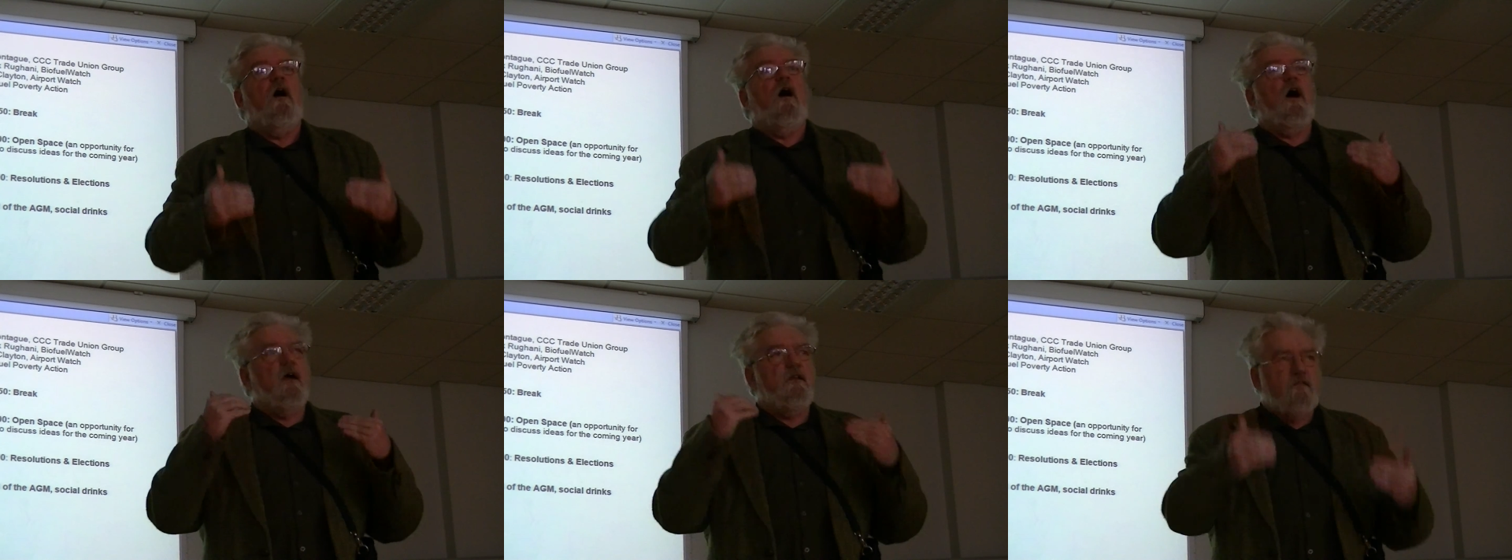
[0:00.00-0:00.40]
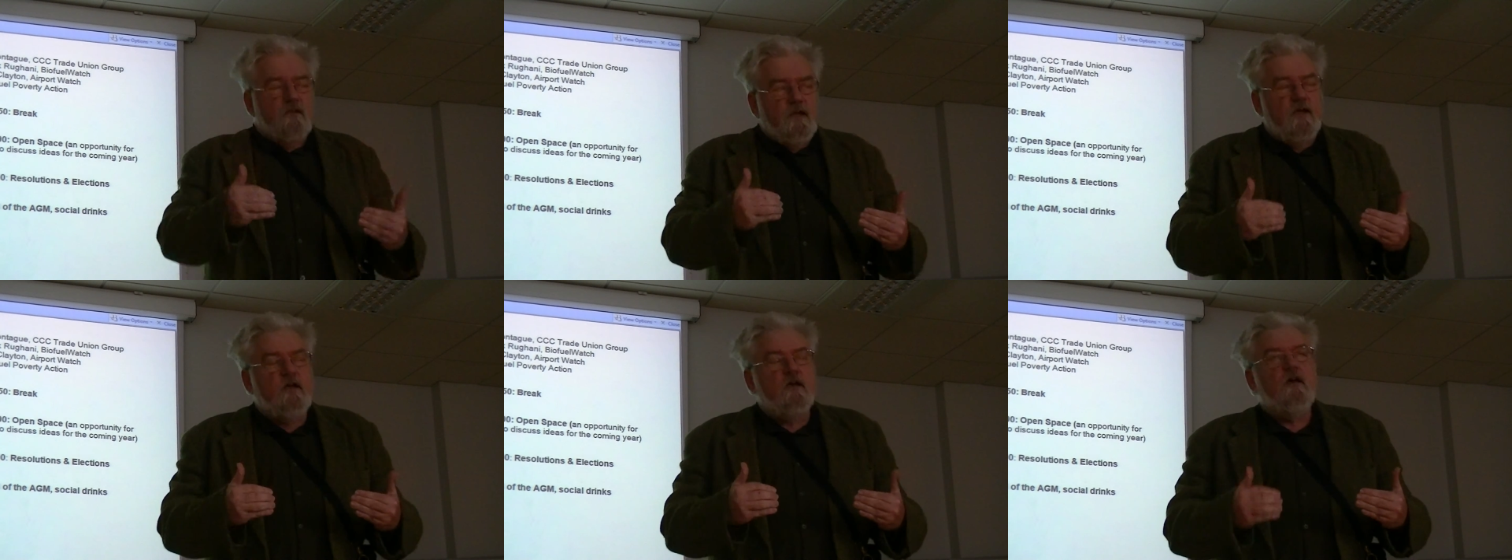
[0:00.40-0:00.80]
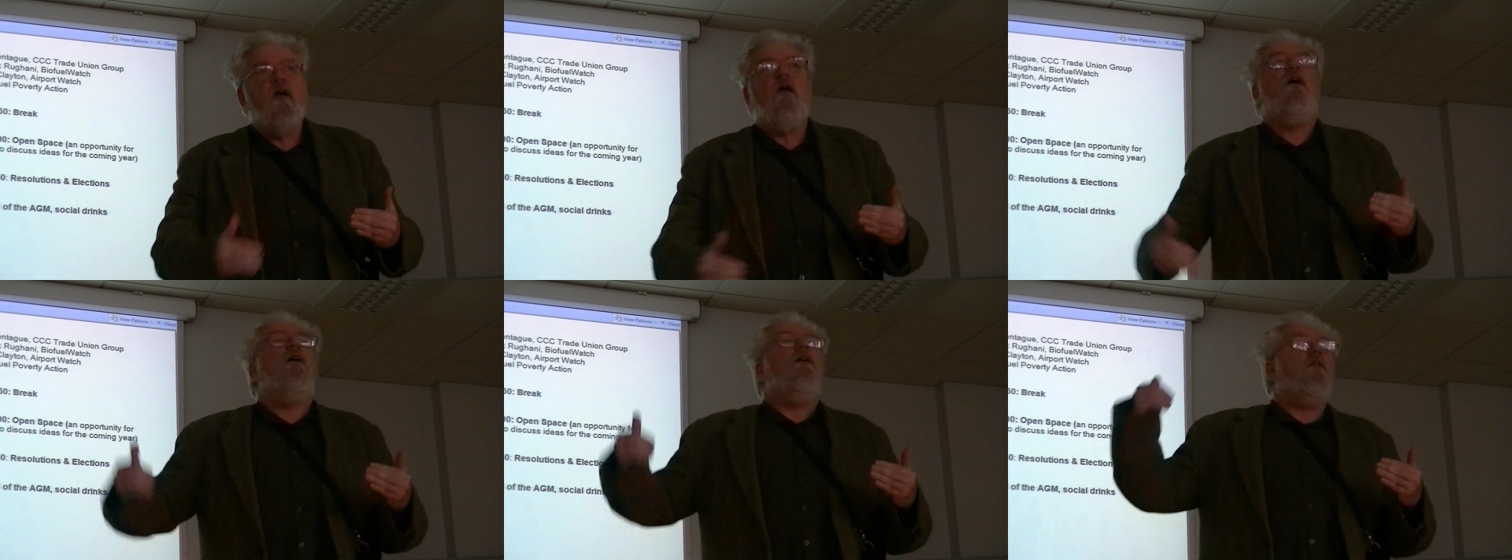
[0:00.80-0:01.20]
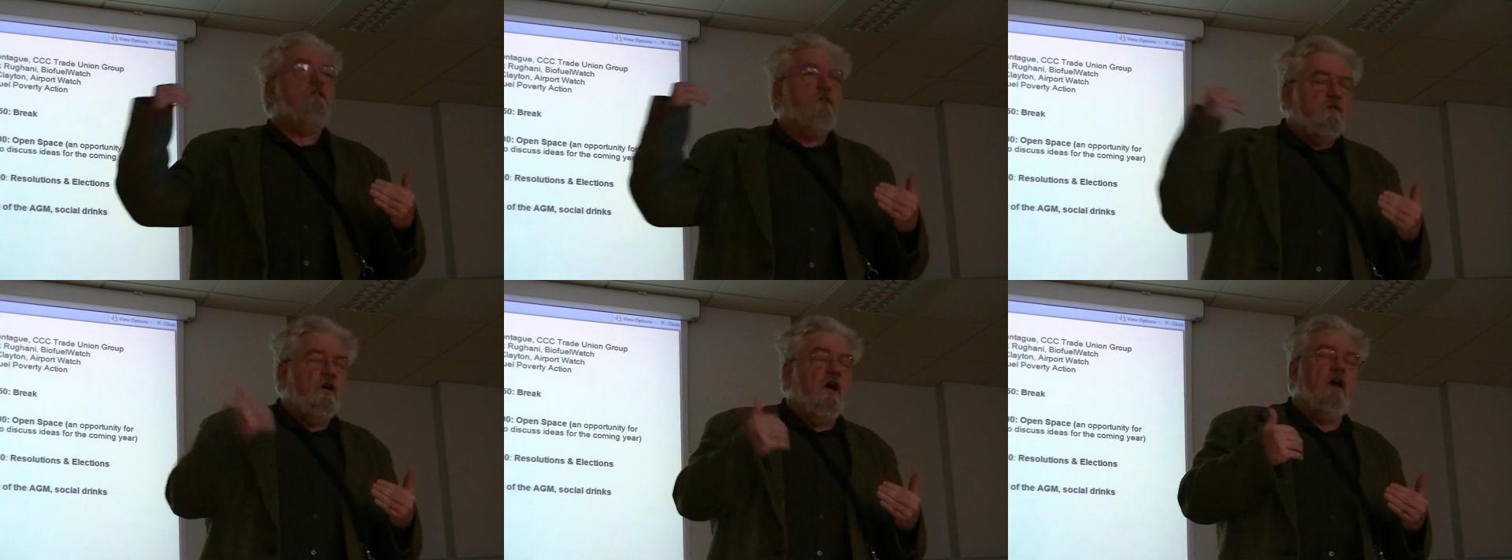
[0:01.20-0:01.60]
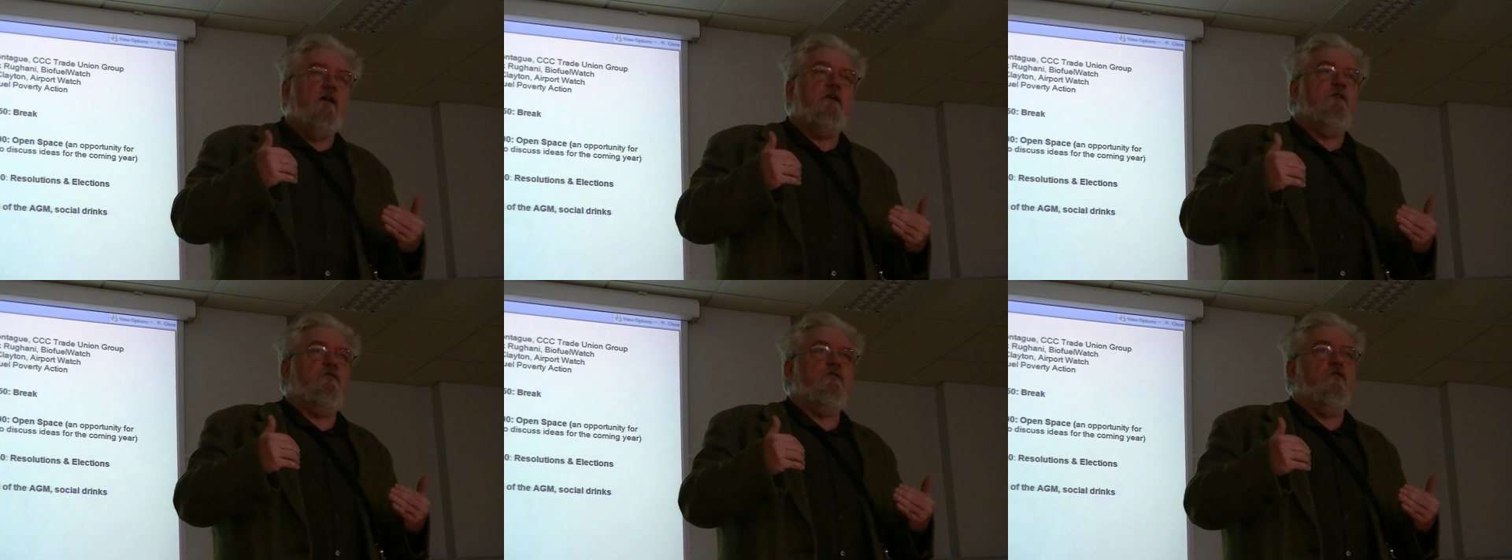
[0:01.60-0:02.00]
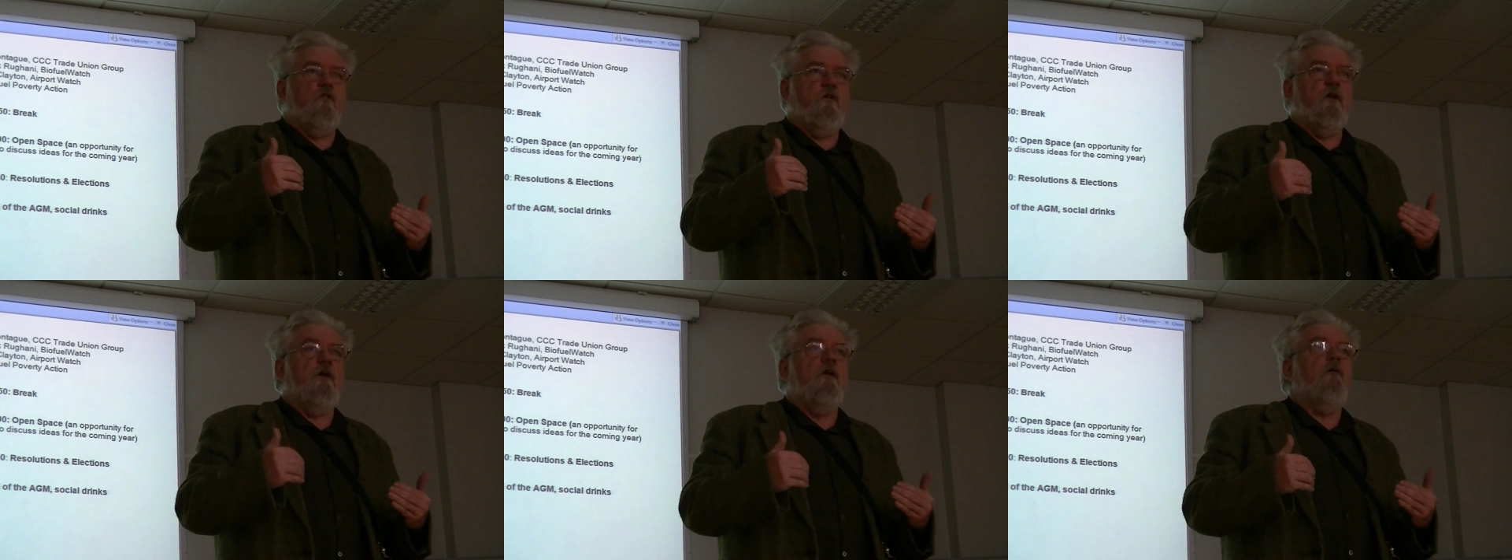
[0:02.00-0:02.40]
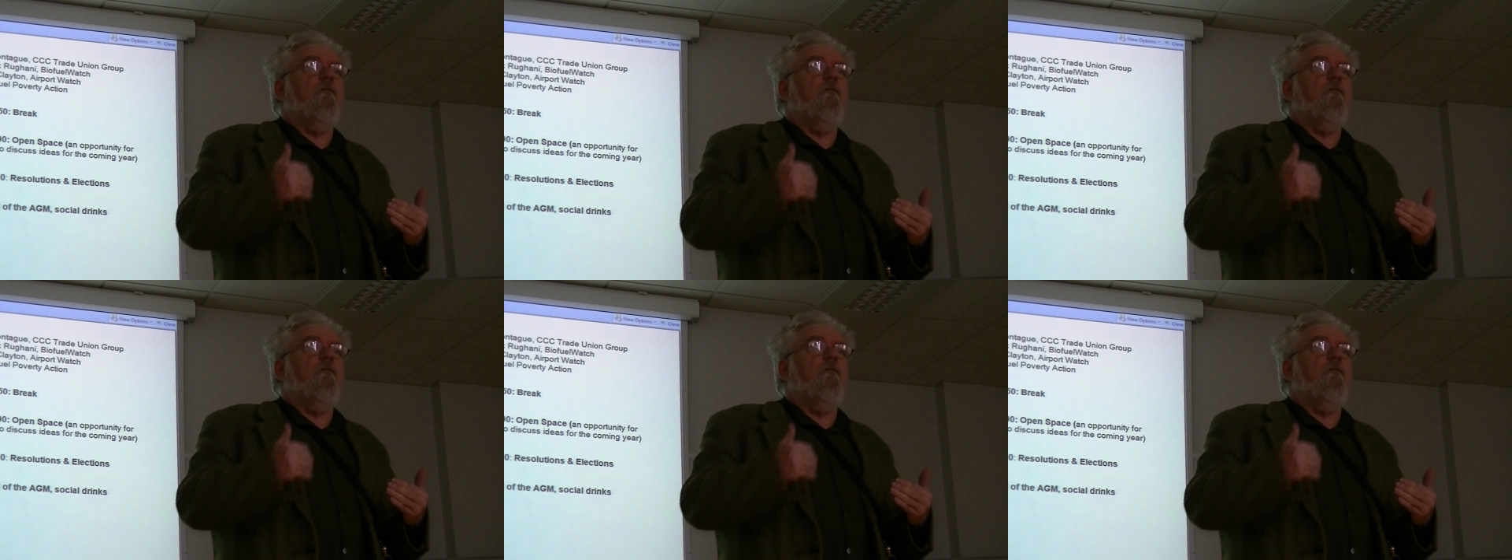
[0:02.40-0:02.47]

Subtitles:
I think the tide is turning.